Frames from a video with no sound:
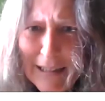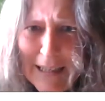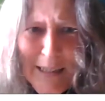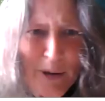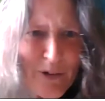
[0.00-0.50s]

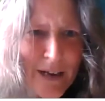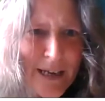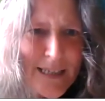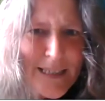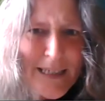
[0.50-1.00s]
That's about
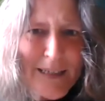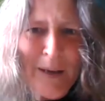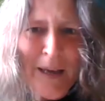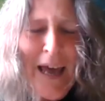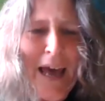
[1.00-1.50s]
right, isn't it?
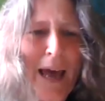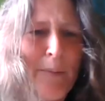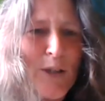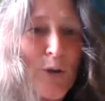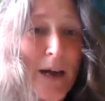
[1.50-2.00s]

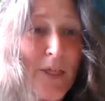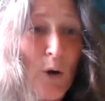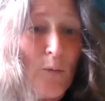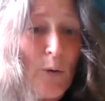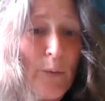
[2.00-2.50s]
Um, so I
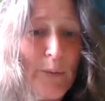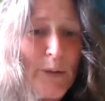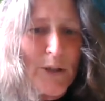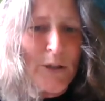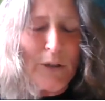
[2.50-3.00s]
thought what we would
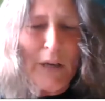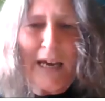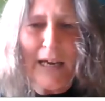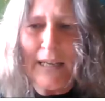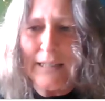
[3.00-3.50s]
do
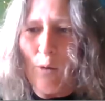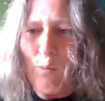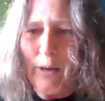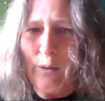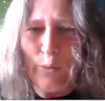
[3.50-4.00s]
is
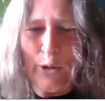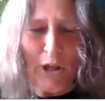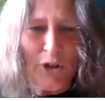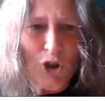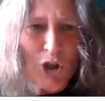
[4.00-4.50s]
we would
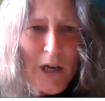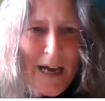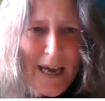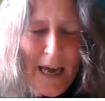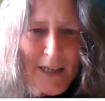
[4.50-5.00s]

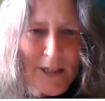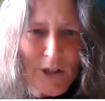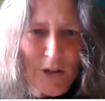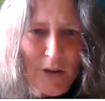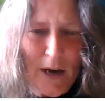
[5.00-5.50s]
try and
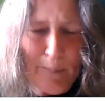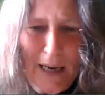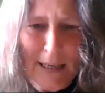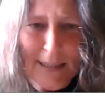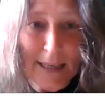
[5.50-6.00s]
do a
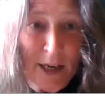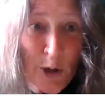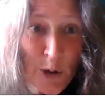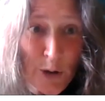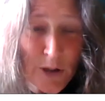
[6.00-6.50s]
mass
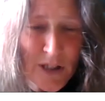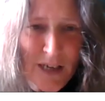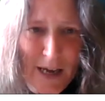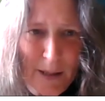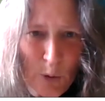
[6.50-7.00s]
Kahoot
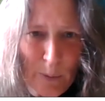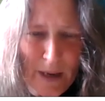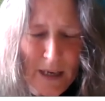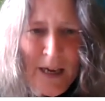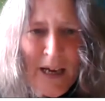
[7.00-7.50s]
at the
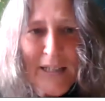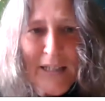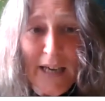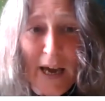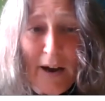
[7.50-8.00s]
moment
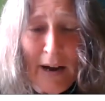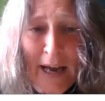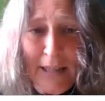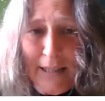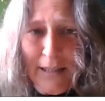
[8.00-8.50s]
to get our
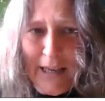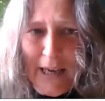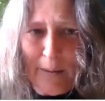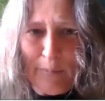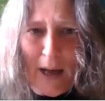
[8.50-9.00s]
heads in the
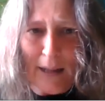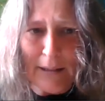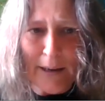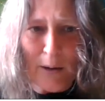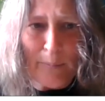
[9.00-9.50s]
game a
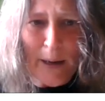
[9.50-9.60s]
little